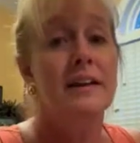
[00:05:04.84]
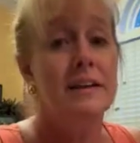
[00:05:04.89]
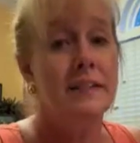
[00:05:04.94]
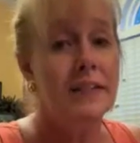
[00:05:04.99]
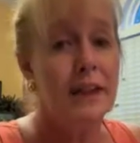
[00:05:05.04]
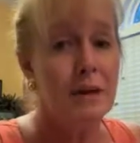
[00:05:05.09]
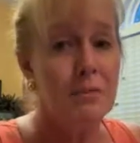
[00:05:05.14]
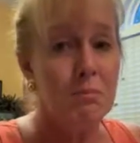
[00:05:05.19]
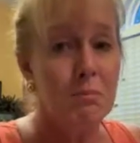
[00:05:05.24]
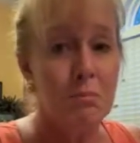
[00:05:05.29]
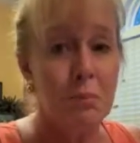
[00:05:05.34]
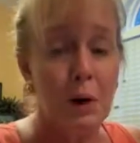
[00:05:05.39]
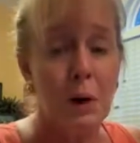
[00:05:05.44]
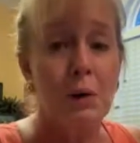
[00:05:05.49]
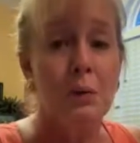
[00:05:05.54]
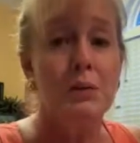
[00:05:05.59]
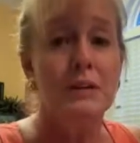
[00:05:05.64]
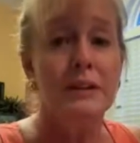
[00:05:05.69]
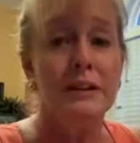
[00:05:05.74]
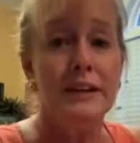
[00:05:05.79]
they
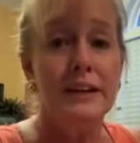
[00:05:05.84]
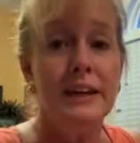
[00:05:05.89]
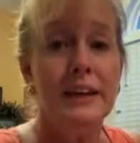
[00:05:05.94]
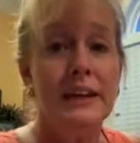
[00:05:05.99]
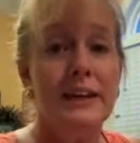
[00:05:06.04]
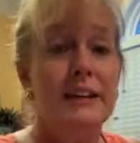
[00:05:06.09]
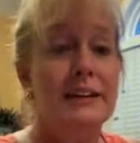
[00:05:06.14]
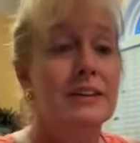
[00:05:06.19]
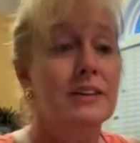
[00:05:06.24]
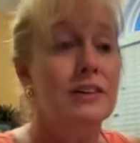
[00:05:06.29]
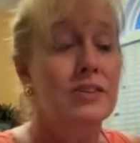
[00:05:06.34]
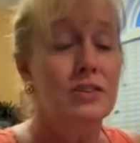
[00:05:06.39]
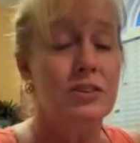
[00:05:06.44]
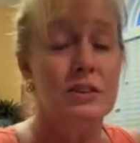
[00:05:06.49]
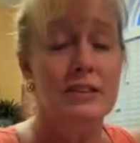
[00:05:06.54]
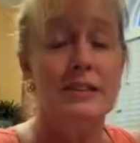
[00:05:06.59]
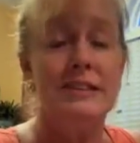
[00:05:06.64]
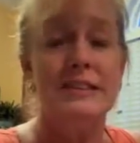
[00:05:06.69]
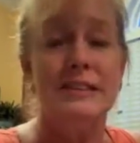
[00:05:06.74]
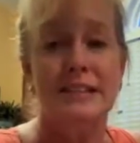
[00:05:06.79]
boldly
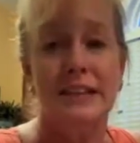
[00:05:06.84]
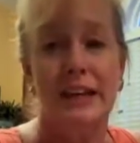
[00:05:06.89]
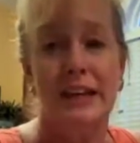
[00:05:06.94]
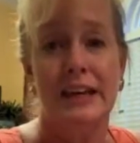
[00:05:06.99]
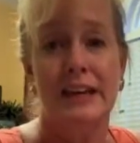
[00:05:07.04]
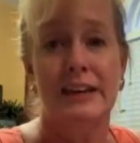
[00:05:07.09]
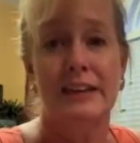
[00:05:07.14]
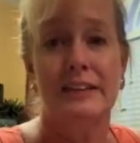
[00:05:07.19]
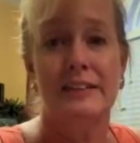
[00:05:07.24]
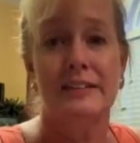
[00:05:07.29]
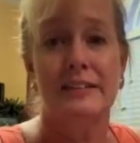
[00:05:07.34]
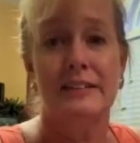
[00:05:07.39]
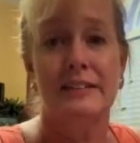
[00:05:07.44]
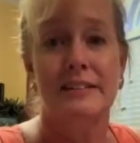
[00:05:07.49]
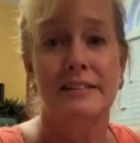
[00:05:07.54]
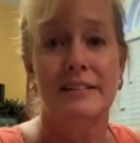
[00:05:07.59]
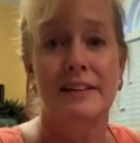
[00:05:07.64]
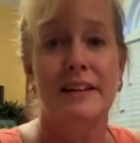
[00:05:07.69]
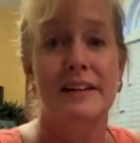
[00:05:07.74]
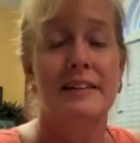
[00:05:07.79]
took a stand.
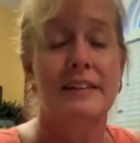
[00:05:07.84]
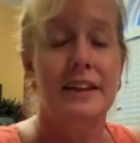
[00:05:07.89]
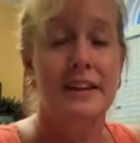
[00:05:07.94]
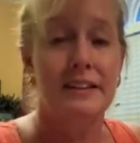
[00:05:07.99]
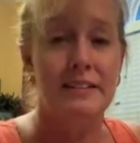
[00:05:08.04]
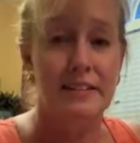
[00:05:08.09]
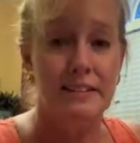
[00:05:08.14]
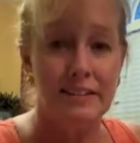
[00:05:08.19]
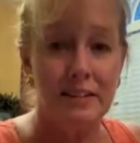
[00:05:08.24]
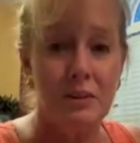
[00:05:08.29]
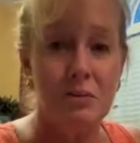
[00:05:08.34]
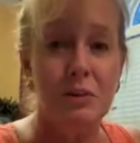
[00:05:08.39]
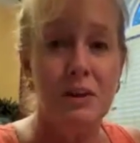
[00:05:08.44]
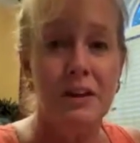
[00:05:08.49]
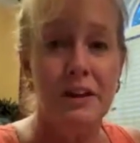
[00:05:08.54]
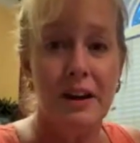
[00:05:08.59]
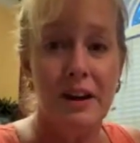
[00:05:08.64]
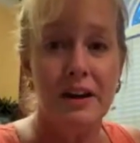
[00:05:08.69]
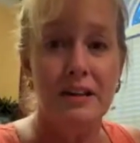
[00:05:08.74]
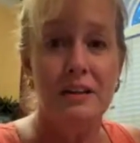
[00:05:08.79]
They did what
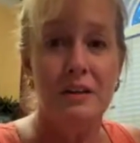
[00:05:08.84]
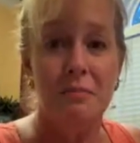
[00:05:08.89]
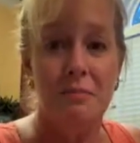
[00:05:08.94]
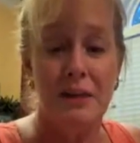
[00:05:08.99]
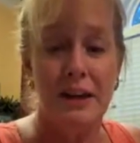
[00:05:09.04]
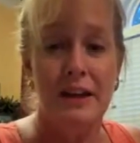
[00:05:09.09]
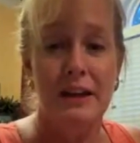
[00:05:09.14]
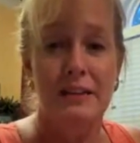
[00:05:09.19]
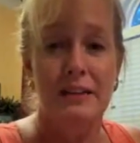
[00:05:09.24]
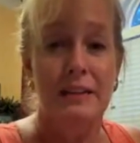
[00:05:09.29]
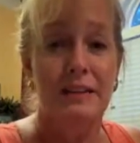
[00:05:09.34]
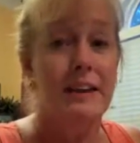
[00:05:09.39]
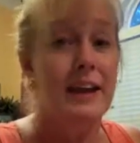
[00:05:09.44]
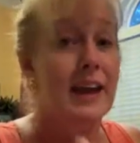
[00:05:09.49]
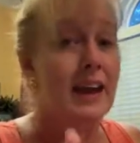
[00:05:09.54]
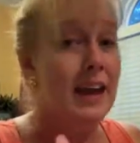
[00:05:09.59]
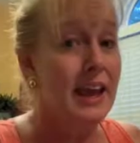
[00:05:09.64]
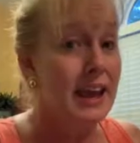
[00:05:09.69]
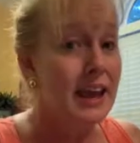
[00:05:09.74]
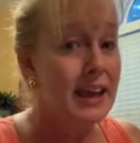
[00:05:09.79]
God commanded,
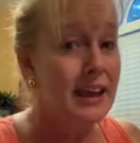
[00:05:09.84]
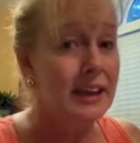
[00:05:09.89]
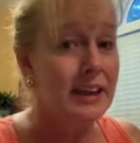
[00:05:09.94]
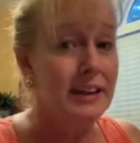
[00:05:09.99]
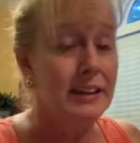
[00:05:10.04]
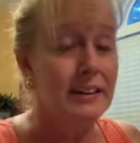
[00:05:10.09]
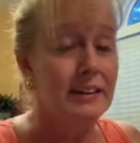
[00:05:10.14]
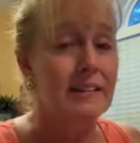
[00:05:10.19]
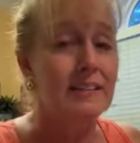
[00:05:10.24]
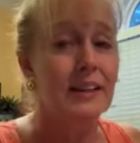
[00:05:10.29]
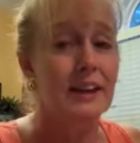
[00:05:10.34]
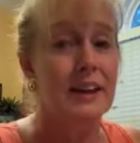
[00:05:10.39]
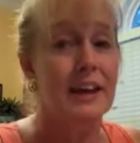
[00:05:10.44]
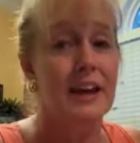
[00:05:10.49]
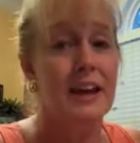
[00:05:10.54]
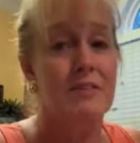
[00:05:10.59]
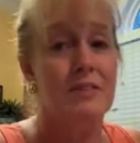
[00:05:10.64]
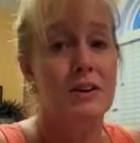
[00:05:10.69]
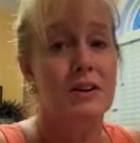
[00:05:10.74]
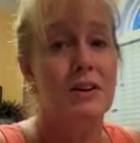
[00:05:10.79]
and they
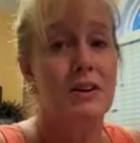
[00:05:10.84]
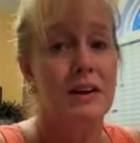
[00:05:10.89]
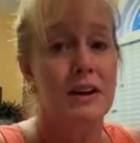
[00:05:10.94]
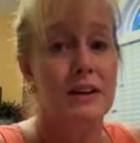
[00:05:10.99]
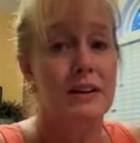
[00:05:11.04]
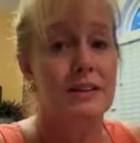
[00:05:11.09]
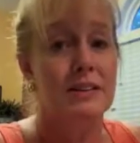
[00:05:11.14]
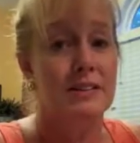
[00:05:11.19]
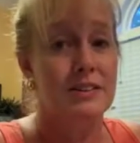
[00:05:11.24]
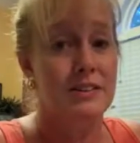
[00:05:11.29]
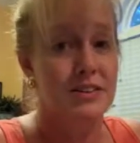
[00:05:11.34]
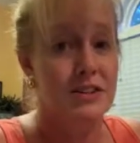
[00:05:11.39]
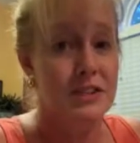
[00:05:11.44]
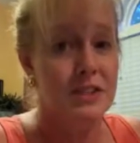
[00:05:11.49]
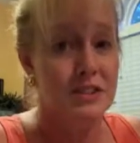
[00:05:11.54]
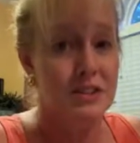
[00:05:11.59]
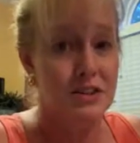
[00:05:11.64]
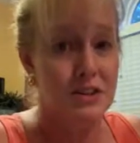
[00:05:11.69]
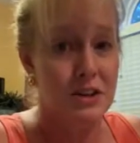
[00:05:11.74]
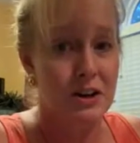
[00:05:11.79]
gave the credit to
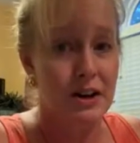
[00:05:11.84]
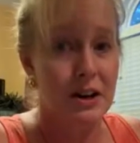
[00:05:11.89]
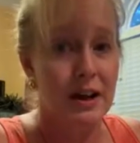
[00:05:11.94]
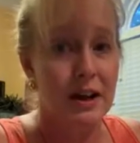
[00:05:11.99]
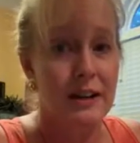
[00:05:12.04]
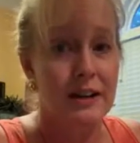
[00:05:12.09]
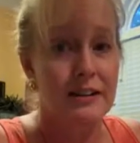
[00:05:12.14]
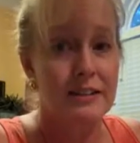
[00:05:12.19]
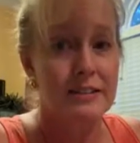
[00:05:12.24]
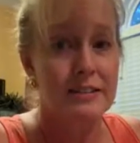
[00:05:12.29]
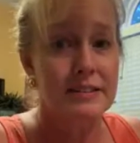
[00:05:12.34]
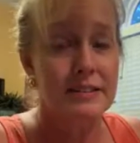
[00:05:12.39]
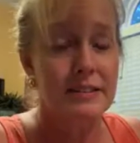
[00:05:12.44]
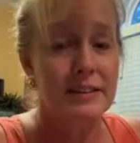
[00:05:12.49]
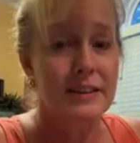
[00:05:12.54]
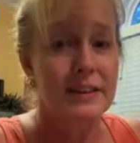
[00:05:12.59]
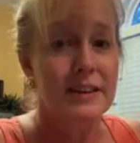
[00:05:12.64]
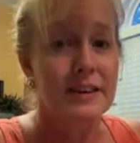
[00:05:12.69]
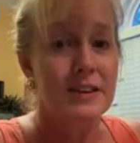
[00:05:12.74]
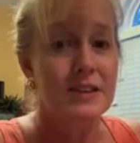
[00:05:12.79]
Jesus Christ.
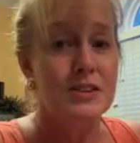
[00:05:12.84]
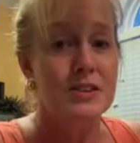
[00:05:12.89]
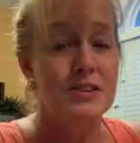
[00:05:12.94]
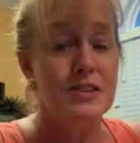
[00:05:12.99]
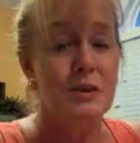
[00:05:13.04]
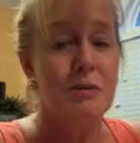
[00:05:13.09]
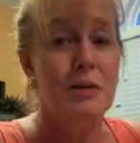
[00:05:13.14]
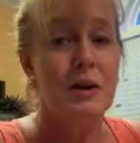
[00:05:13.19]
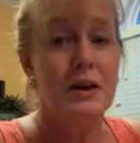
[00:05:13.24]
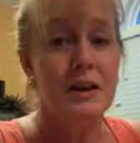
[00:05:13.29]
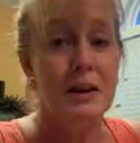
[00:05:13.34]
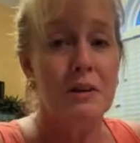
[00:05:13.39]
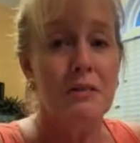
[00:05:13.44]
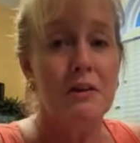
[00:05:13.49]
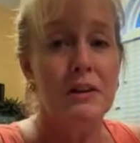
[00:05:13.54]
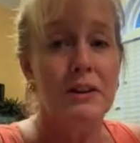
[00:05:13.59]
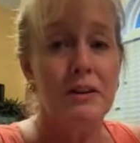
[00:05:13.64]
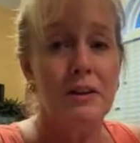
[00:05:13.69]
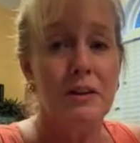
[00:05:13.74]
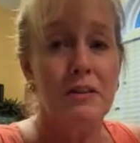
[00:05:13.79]
So what can
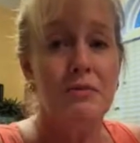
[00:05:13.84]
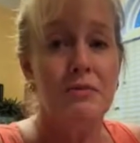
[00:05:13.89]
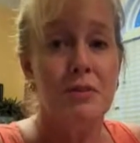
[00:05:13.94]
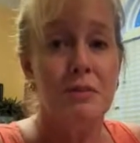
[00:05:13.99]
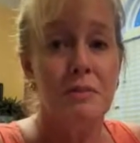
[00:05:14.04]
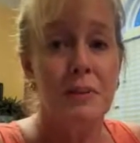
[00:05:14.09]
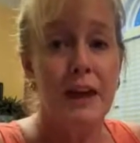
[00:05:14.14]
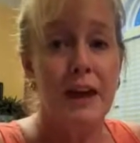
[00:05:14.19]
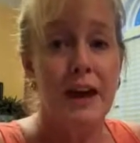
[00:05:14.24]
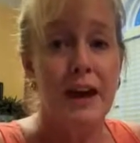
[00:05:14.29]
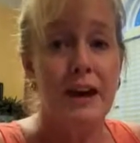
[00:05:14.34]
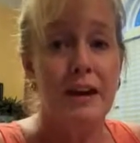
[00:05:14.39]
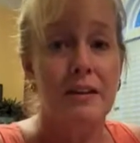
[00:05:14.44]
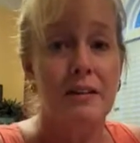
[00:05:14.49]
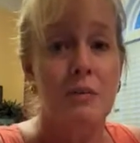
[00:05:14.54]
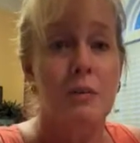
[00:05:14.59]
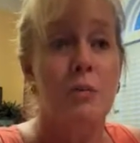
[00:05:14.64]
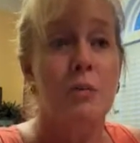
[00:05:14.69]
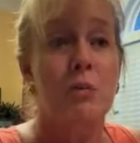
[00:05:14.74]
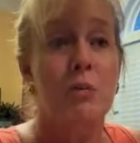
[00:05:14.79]
we learn from that?
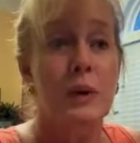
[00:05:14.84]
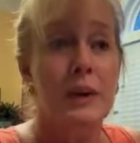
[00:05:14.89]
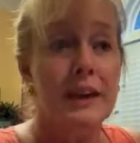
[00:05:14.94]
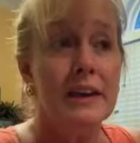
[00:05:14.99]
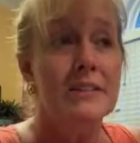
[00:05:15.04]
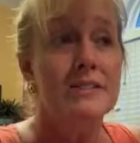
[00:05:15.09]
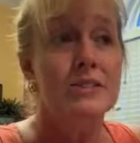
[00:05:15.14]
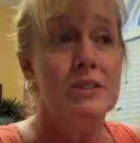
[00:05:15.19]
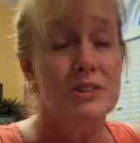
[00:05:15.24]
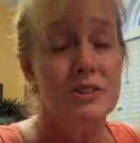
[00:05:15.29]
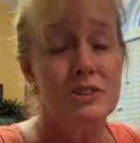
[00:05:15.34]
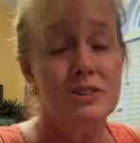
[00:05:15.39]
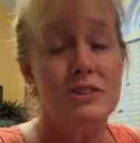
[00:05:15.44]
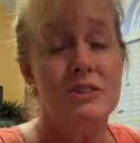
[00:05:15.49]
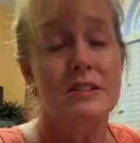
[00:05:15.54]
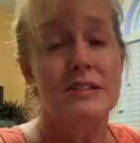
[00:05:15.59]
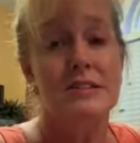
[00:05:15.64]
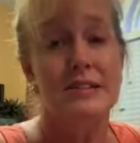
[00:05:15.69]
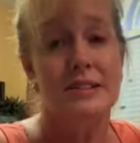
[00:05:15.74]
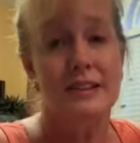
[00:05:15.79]
We as
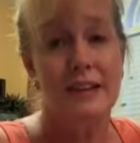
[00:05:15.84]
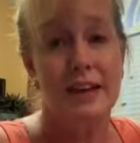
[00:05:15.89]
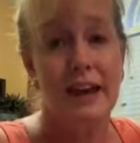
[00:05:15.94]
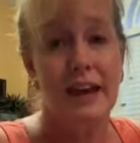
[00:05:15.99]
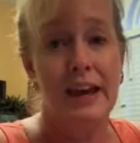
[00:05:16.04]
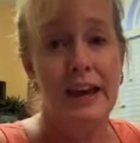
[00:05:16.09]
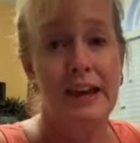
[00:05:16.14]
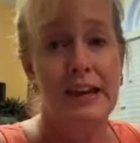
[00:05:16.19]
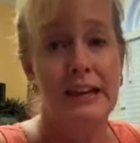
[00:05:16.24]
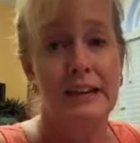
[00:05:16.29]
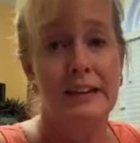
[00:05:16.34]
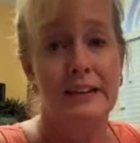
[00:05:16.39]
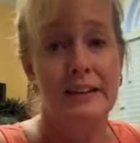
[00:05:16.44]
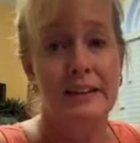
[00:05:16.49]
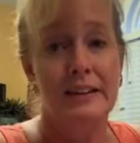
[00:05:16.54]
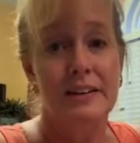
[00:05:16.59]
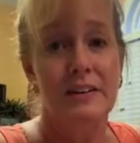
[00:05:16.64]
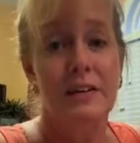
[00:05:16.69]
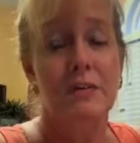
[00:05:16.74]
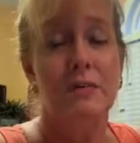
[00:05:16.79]
Christians today,
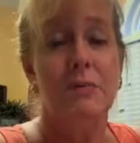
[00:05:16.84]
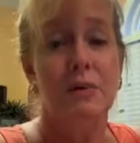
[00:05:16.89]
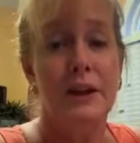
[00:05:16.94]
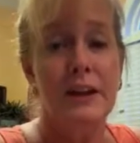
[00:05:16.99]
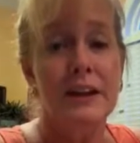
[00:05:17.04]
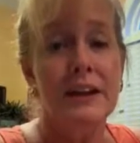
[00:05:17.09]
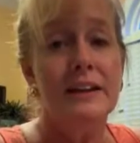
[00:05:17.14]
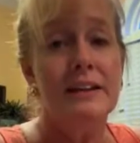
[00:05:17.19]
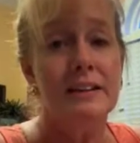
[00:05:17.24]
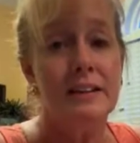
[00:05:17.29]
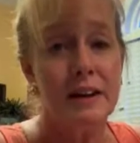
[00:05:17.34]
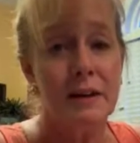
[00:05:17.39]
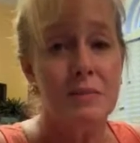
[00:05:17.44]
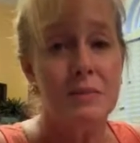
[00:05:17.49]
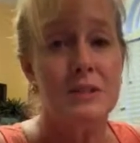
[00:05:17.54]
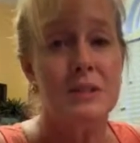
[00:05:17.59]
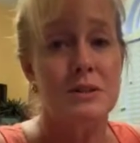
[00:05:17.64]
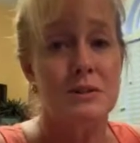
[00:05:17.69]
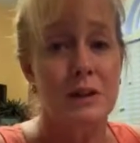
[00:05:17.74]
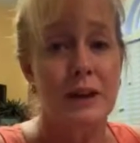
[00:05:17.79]
we need to
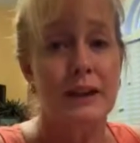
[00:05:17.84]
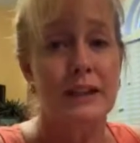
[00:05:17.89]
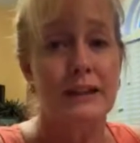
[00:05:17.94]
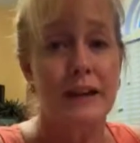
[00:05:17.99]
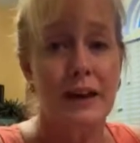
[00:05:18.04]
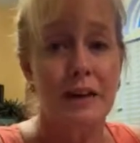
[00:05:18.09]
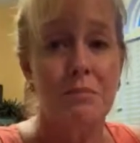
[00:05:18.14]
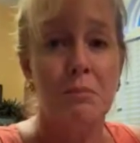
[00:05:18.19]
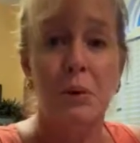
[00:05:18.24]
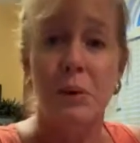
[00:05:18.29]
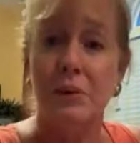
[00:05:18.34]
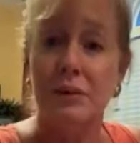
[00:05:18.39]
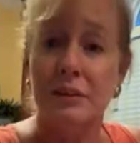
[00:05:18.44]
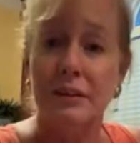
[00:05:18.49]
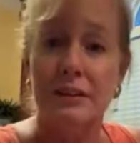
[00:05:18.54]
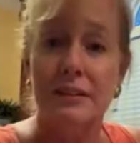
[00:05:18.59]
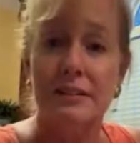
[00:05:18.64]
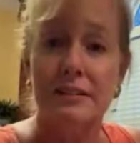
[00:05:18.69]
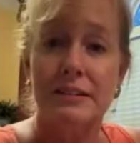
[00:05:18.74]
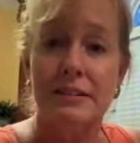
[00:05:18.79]
demonstrate that
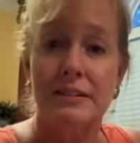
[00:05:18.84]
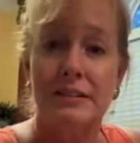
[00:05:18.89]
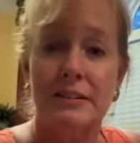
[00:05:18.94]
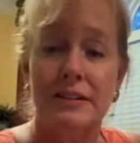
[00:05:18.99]
boldness.